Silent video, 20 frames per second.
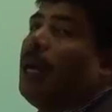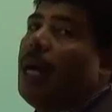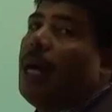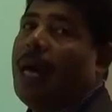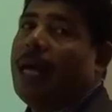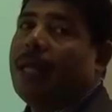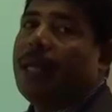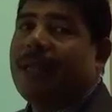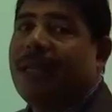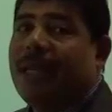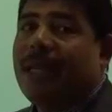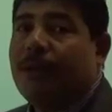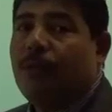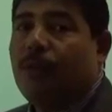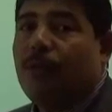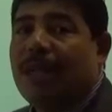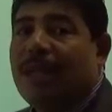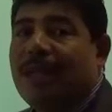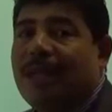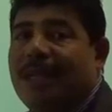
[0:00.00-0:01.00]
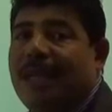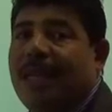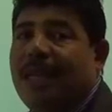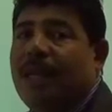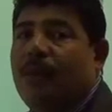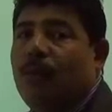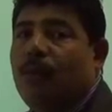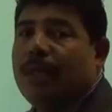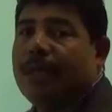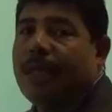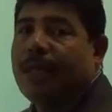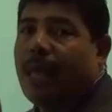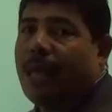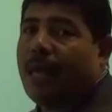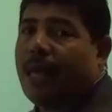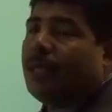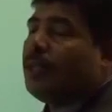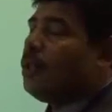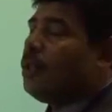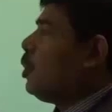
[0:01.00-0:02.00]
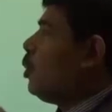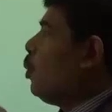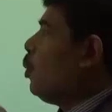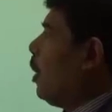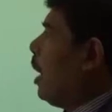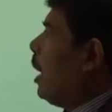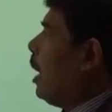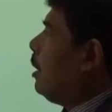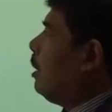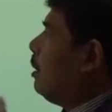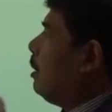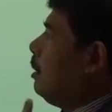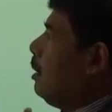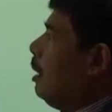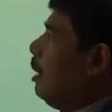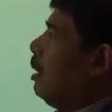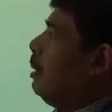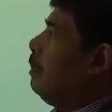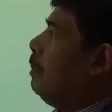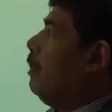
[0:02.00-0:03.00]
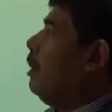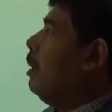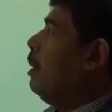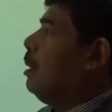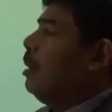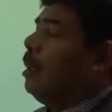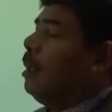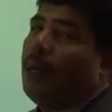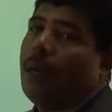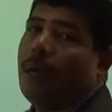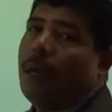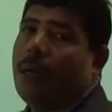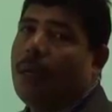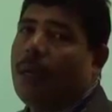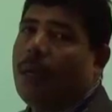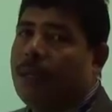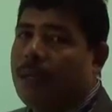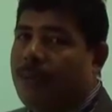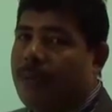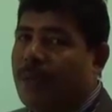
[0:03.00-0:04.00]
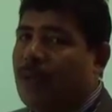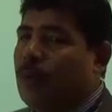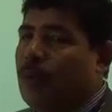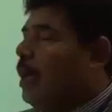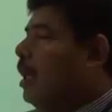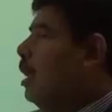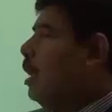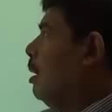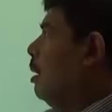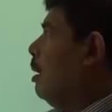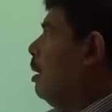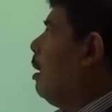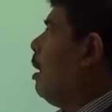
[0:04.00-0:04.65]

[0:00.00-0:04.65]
and it will deal with each one individually.